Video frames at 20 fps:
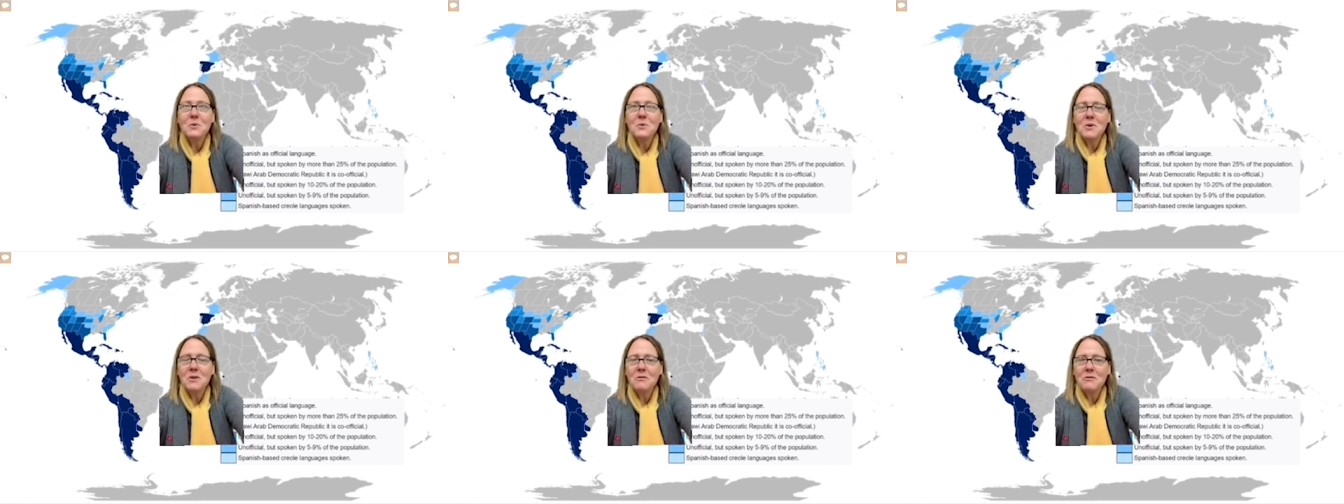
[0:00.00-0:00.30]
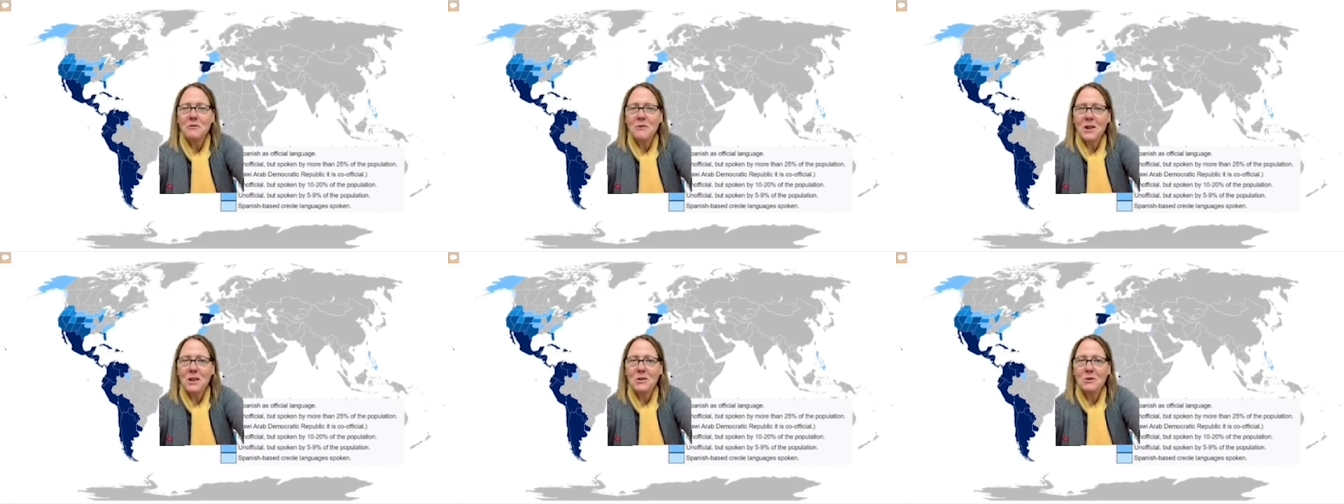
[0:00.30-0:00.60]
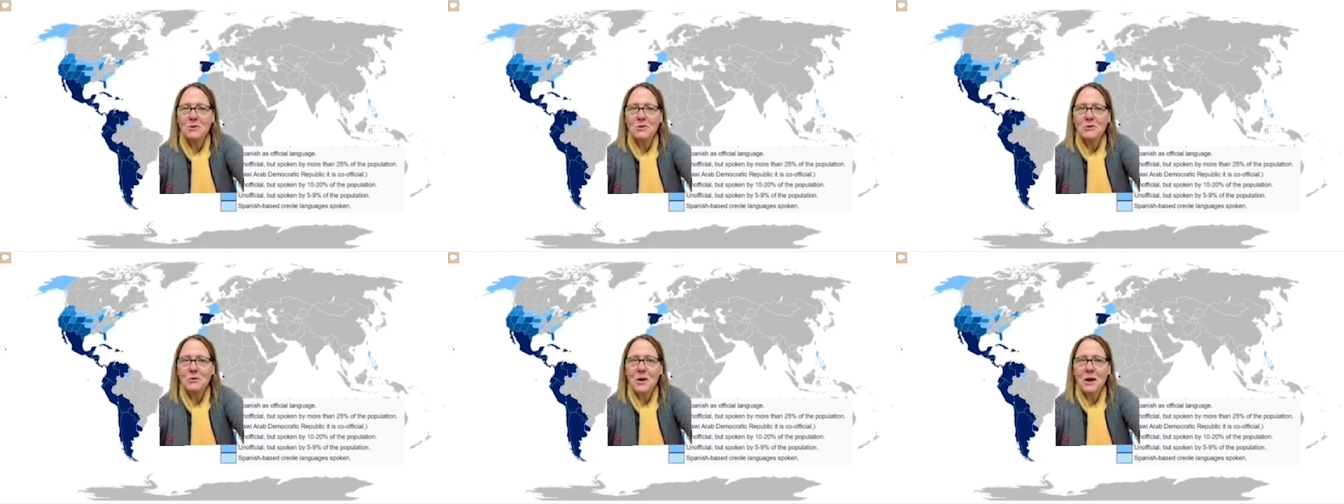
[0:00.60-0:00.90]
with
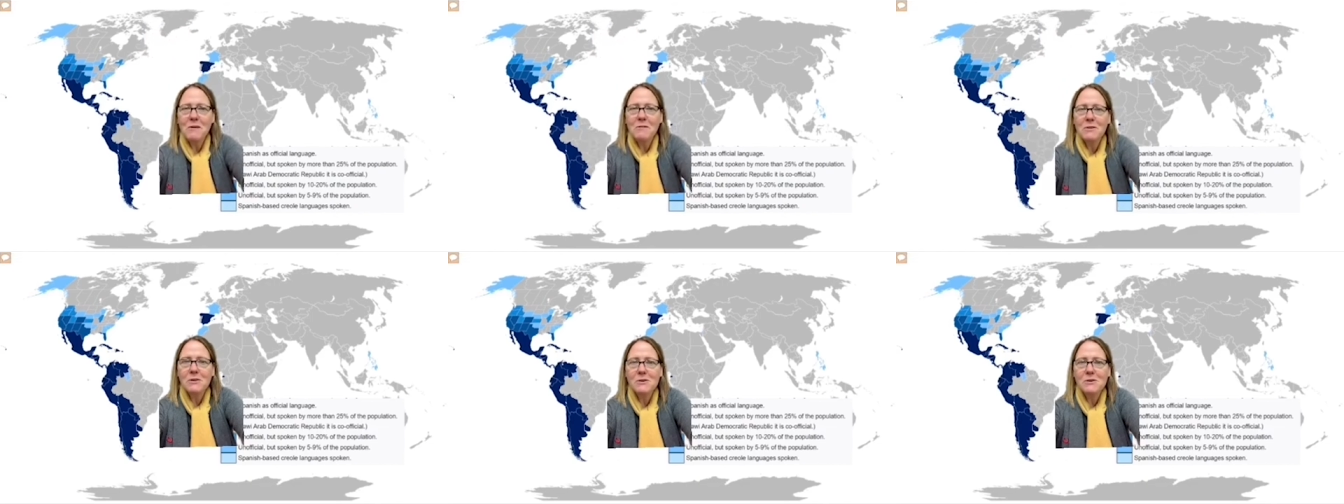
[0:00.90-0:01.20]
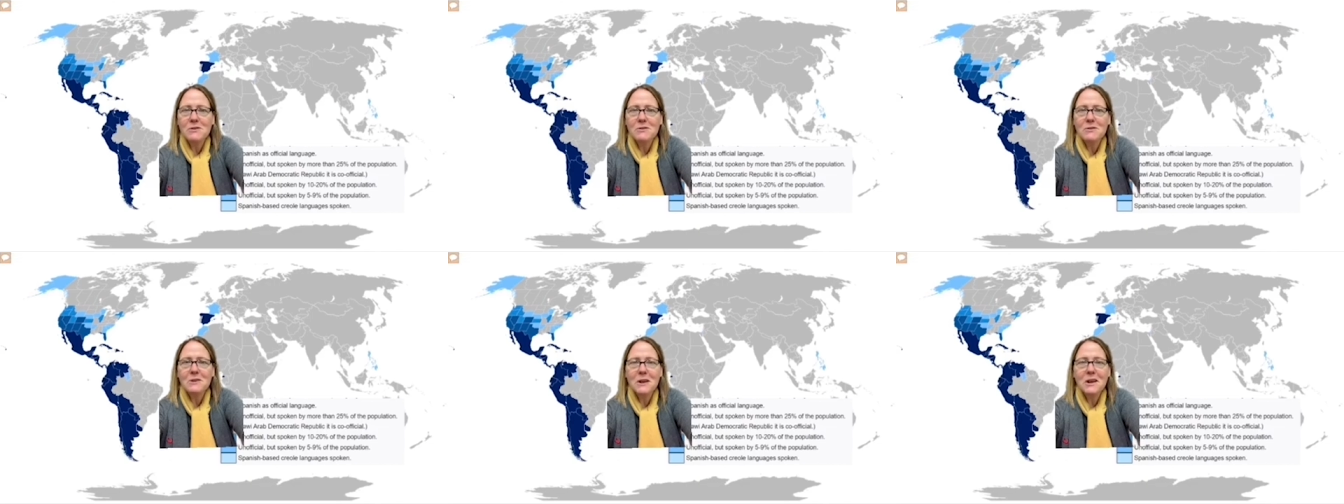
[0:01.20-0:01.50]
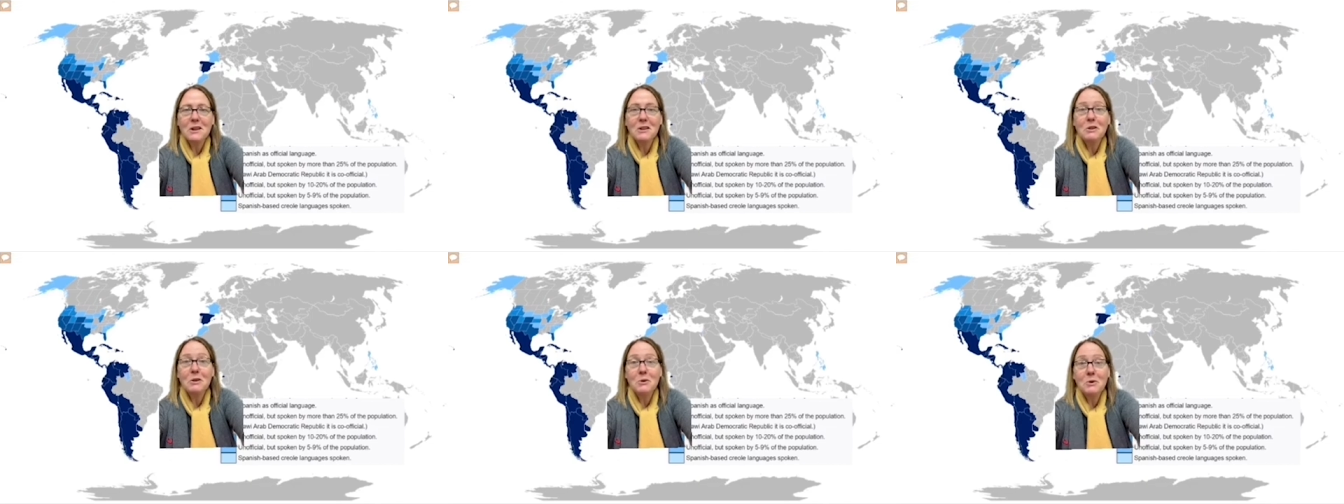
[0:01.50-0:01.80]
fellow travelers
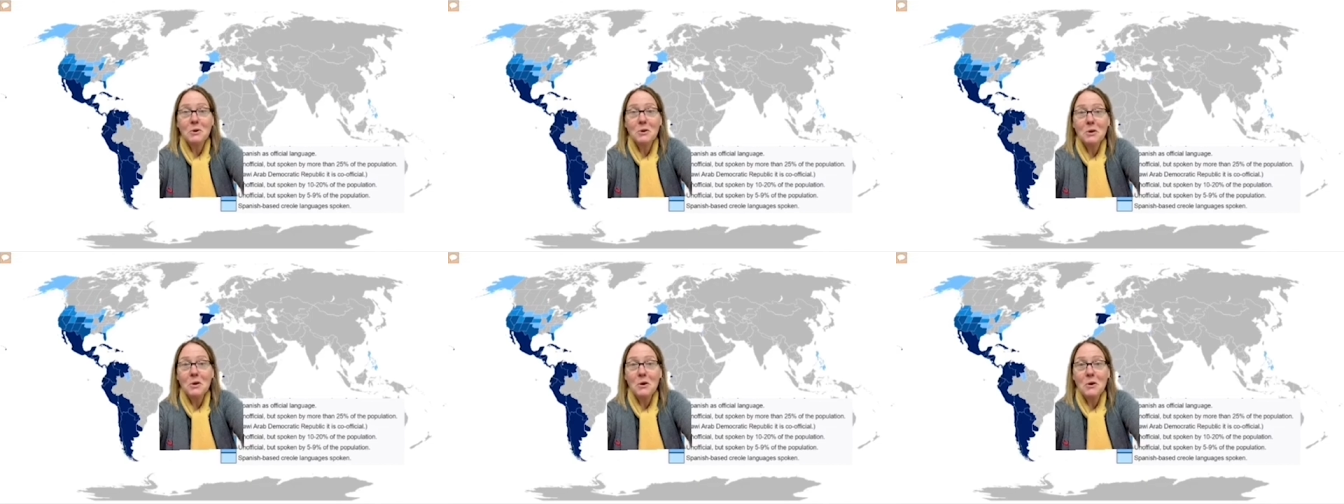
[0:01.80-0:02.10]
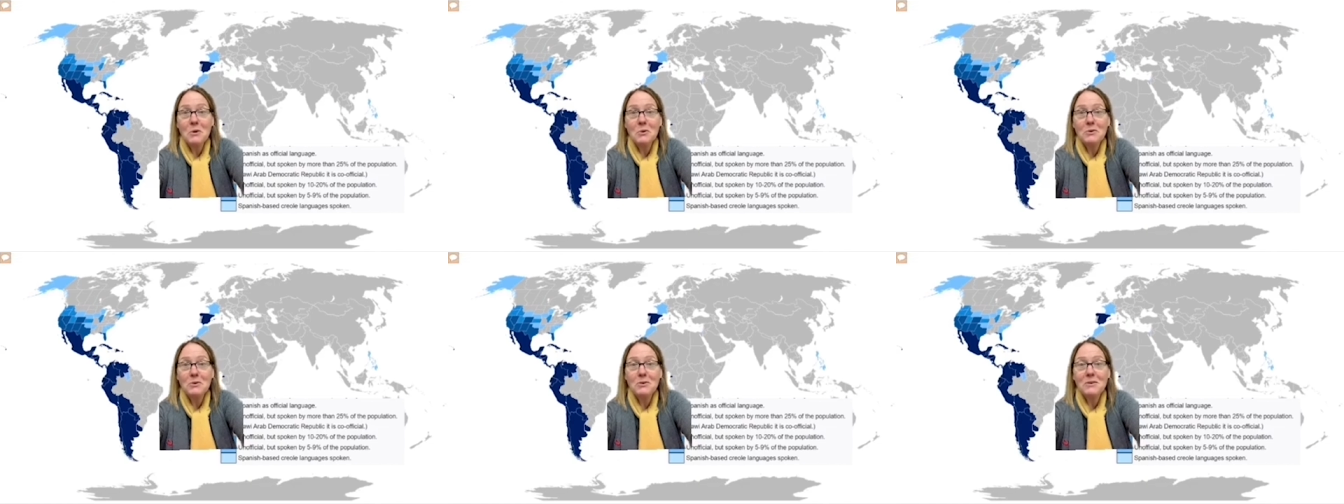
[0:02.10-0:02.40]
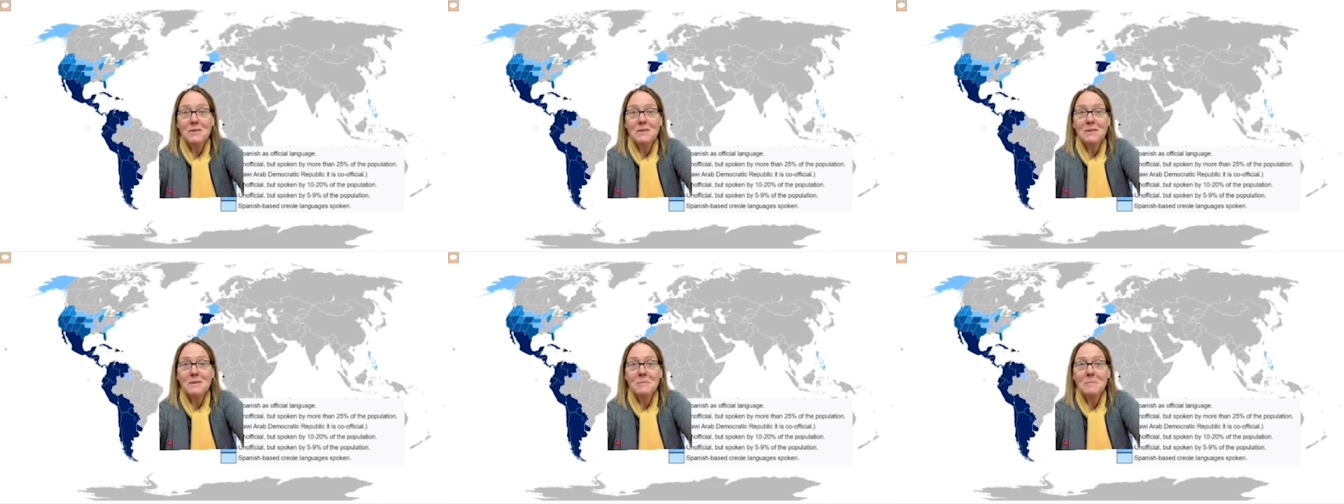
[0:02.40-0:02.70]
and local
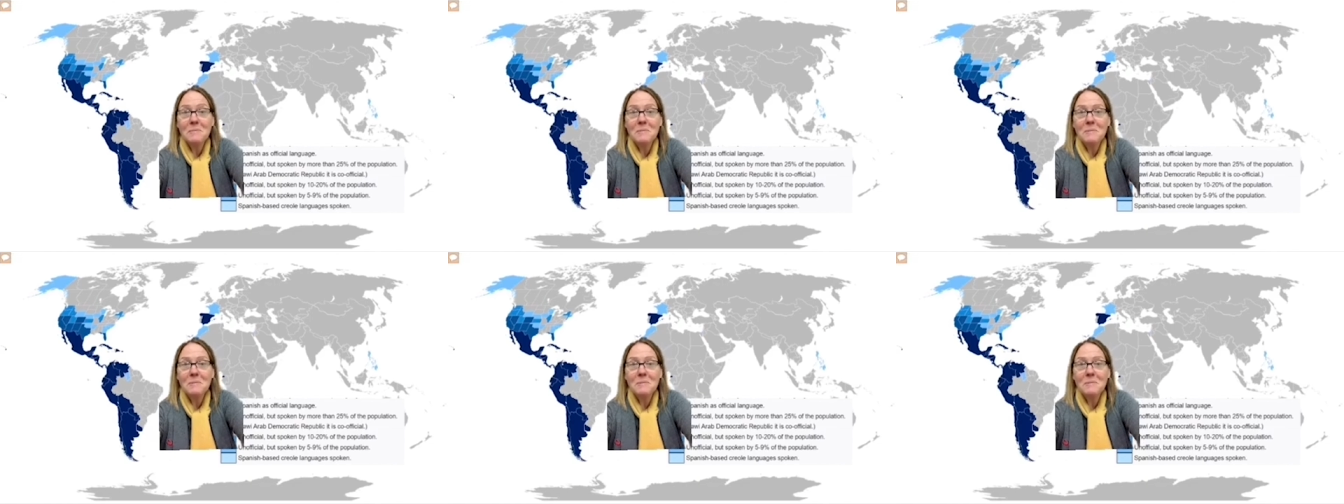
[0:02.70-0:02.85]
hosts.